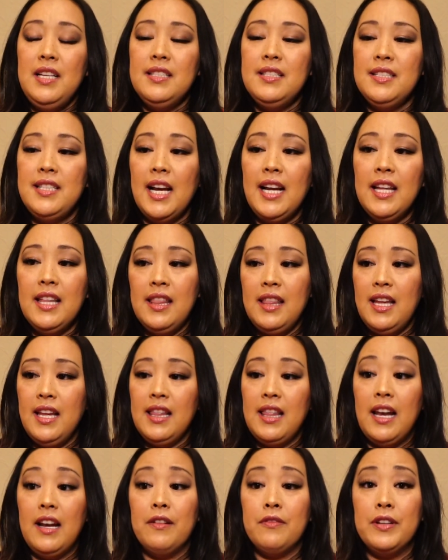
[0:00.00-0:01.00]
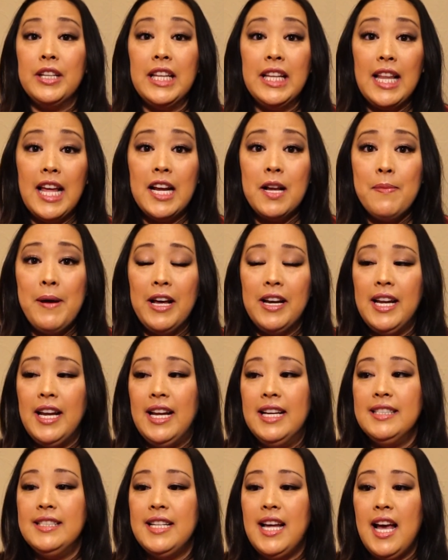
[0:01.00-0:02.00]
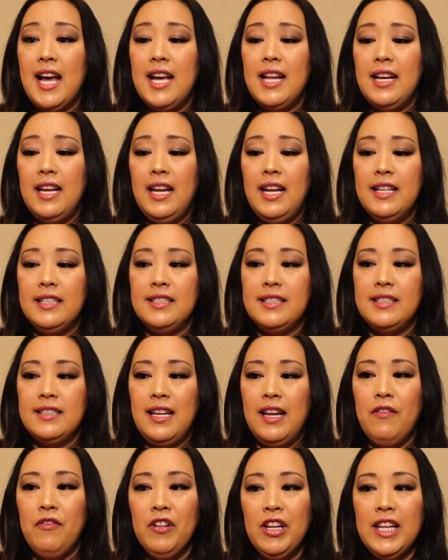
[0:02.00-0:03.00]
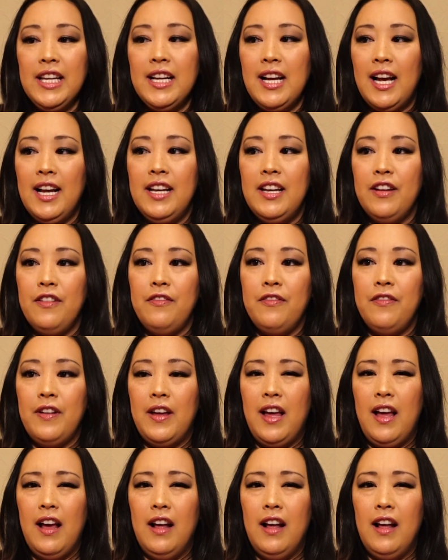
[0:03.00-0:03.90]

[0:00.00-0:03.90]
Second thing that I really like about it is that it really kind of